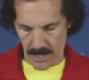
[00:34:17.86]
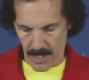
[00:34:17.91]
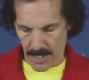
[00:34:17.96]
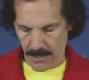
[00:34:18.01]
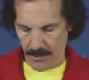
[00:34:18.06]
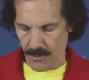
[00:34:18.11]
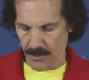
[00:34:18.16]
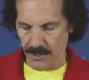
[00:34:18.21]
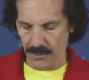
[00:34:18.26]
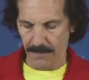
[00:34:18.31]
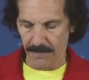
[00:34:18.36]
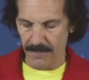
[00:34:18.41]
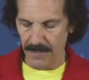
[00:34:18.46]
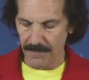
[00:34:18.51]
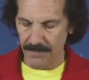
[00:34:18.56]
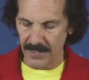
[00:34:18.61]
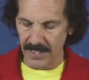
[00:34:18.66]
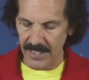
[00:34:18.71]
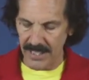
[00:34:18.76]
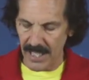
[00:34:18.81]
There's a
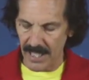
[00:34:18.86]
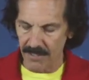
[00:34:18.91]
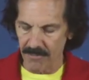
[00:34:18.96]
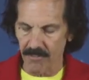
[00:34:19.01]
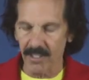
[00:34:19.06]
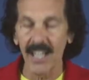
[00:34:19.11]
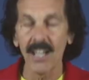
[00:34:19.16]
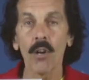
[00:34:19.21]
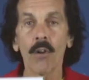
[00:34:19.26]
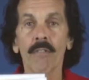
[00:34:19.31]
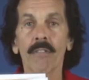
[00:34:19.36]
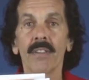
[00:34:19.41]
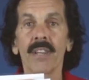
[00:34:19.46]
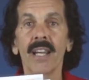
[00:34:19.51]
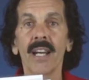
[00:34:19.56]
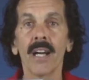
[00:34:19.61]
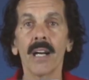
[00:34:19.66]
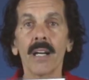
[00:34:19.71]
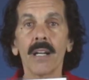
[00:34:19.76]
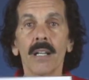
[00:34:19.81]
15 right over
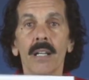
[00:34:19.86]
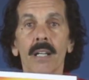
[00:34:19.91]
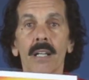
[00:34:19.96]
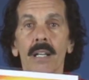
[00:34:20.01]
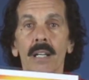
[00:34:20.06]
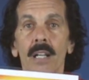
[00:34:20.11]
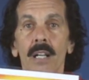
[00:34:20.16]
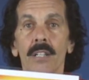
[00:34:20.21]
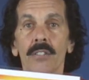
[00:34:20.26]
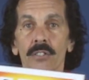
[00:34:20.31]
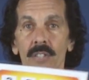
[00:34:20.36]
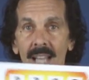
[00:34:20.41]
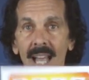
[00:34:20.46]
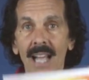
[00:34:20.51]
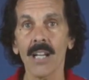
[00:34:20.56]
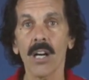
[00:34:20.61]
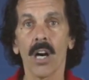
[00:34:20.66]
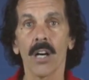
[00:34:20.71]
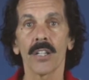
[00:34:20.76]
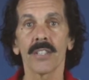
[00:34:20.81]
there, so
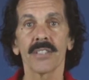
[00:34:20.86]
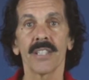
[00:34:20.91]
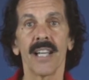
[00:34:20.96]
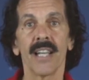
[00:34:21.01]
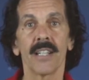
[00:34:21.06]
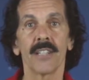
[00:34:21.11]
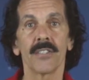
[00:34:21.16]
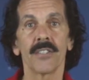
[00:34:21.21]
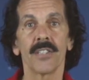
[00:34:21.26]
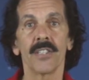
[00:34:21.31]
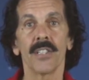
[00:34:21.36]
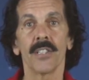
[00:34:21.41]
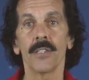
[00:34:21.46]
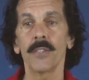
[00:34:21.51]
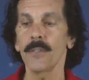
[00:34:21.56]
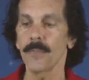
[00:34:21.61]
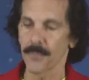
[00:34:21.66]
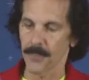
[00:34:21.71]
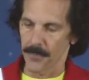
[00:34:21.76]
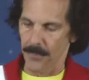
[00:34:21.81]
that card is handed to
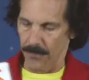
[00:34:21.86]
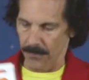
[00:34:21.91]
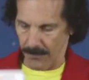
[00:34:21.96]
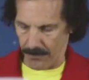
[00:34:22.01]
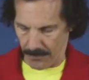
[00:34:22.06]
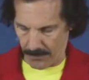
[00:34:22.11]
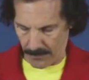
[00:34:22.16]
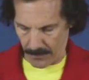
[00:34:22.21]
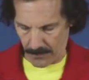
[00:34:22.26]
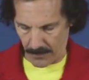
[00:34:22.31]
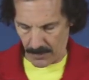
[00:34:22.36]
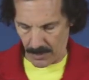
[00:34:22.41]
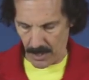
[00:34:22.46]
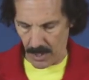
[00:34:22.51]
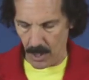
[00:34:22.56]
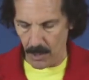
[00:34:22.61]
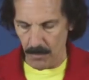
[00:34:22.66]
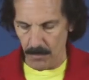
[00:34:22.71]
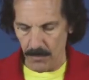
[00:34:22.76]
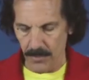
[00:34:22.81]
you.
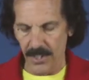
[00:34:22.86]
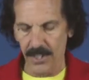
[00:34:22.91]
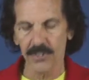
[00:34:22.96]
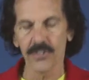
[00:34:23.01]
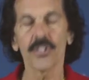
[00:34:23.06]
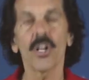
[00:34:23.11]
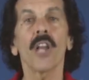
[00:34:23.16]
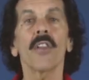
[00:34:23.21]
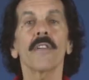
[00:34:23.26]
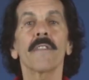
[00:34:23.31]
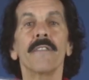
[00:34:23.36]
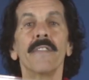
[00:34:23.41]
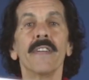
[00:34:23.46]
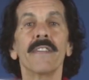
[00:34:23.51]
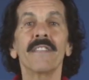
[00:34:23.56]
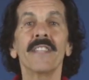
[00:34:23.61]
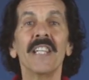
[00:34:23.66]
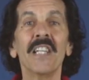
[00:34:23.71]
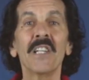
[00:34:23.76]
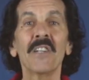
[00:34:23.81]
Oh, there's another
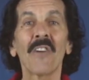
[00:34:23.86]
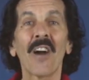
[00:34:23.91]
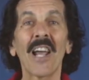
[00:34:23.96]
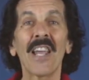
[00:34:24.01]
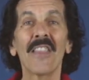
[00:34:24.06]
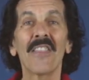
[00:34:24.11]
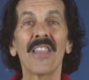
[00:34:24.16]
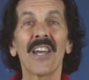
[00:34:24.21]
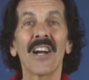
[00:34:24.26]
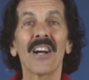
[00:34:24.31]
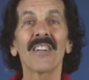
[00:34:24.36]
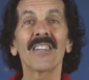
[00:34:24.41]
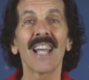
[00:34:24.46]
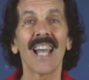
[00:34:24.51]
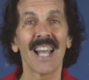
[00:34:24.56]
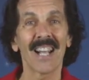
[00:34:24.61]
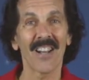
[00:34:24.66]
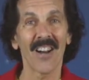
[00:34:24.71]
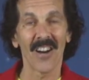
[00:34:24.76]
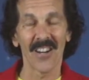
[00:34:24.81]
15 right there,
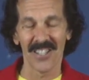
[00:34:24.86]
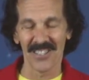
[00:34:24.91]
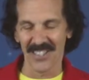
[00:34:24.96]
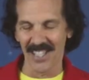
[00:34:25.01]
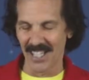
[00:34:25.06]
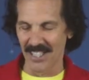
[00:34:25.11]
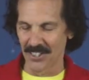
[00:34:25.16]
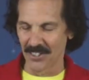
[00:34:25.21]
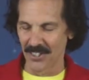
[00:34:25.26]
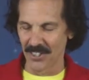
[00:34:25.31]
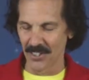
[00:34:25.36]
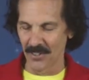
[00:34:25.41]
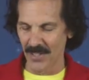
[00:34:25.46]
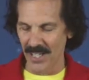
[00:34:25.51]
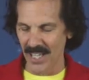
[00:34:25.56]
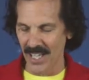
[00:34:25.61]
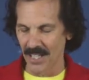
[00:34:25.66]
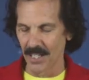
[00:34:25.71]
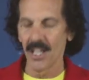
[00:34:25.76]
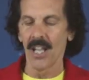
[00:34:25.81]
that card is handed to you,
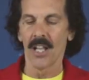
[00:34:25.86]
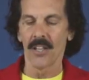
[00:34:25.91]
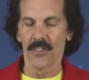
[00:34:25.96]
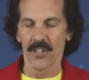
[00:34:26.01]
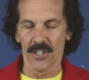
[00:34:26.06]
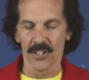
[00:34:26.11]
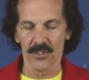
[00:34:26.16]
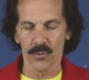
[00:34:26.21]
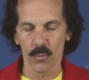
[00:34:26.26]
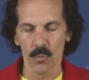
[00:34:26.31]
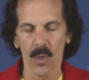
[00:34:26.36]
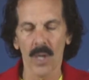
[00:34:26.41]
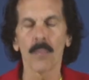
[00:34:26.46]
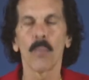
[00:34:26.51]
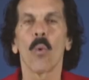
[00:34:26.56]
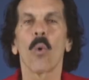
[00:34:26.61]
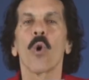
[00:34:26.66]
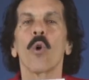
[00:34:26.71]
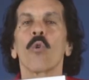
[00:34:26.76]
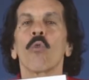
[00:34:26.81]
and there's one
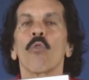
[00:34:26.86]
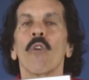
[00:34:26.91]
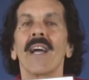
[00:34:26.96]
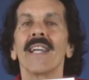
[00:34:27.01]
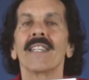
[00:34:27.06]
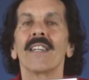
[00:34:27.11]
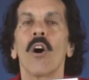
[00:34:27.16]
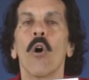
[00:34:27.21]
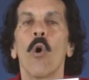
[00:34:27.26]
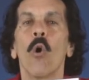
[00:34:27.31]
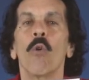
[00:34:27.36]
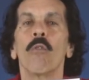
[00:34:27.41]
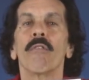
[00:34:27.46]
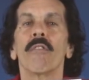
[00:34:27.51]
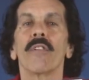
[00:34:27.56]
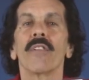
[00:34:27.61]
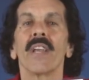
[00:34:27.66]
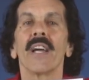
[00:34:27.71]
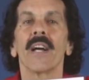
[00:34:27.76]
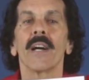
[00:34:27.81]
more right
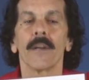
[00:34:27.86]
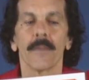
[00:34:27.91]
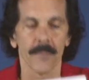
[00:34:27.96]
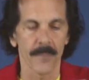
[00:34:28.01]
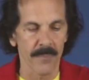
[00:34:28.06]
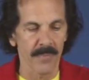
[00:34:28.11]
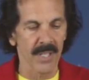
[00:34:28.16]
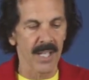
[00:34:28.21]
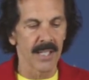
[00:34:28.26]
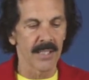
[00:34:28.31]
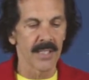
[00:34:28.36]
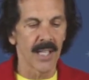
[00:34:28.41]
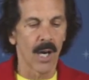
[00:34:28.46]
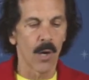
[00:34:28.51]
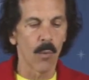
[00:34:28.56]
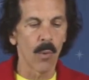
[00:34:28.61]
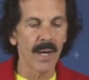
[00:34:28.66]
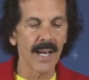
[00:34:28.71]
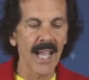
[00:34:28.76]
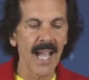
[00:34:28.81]
over there.
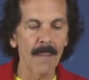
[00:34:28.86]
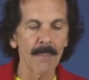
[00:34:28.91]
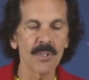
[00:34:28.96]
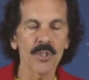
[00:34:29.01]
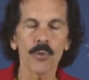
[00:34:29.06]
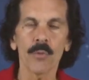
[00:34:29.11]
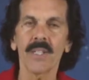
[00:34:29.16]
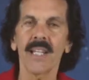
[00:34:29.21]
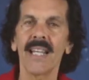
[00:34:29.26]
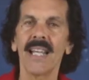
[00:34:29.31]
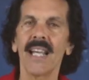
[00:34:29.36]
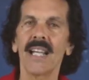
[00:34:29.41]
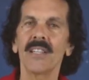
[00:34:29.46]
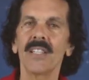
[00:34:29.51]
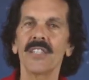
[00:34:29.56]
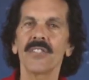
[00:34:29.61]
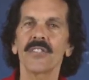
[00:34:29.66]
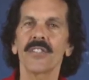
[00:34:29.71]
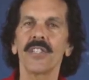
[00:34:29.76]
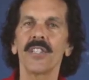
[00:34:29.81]
Now what happens when they hand
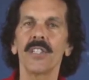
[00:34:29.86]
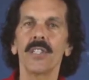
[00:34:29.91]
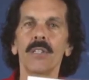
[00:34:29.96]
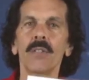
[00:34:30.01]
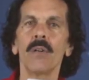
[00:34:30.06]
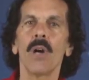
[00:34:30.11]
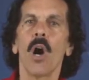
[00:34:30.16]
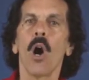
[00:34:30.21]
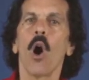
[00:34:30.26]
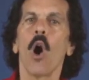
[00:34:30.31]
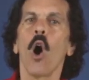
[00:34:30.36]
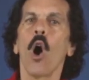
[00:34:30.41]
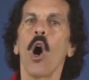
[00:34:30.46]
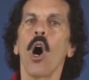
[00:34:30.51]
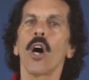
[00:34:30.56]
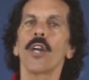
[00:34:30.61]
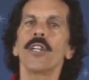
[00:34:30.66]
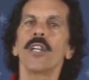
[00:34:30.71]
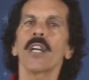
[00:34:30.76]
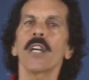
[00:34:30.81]
these to you?
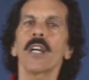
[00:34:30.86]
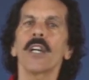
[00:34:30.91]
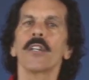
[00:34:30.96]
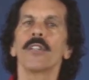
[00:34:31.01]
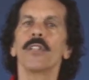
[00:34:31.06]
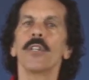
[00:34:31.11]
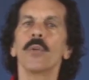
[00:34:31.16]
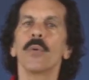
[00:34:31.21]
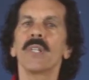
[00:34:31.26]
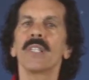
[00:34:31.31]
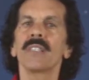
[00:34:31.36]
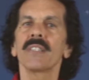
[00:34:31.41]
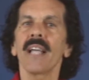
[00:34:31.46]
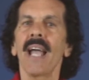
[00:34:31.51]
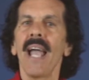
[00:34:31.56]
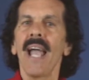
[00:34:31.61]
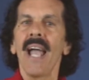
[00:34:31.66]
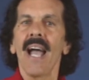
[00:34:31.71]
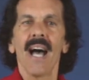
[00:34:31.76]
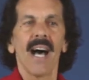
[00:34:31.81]
All you're going to do is
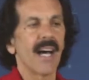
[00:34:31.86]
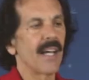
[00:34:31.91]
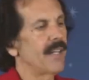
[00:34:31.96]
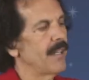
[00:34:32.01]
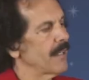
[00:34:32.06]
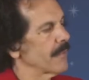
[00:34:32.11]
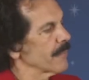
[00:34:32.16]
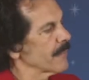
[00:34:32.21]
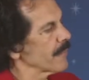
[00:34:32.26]
add